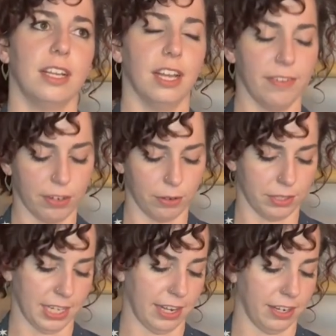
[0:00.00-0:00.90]
of a goal
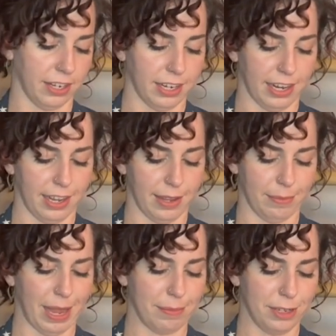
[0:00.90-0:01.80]
setter.
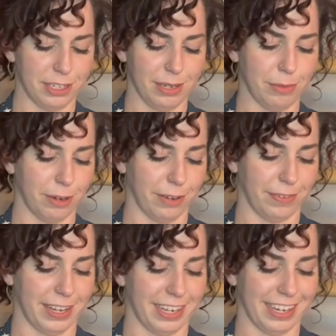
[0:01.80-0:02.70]
I'm usually more of
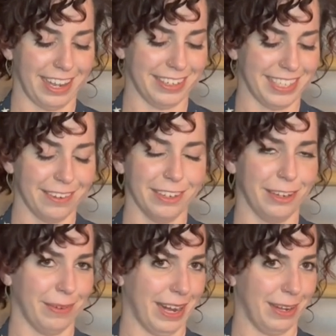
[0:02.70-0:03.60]
like I'll set really
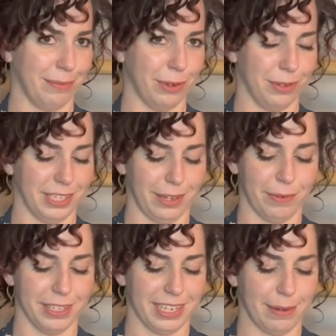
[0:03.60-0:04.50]
random goals. Like
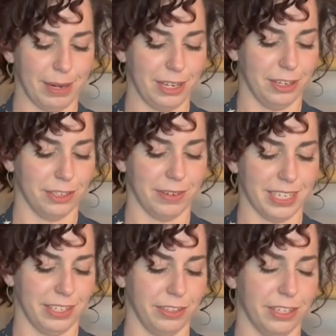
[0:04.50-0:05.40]
one time my New Year's
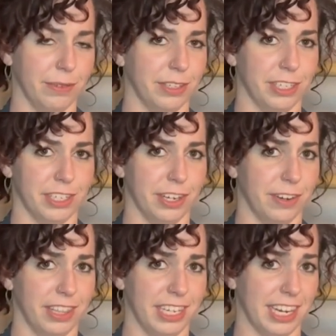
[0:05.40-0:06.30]
resolution was just to go
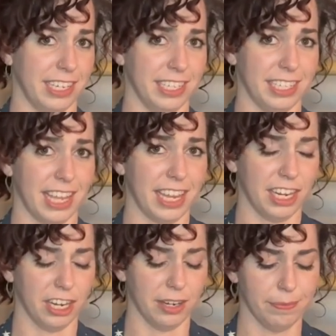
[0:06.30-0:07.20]
to the dentist that
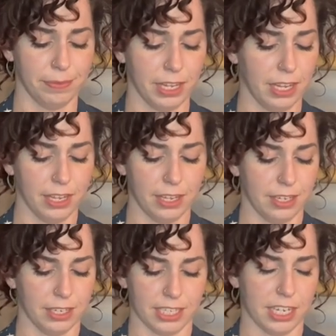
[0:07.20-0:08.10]
year
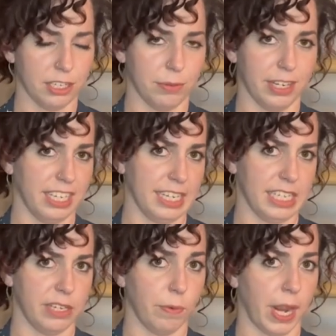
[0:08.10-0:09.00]
because I just wanted an
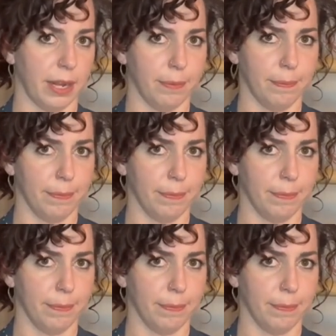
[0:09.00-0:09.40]
easy win.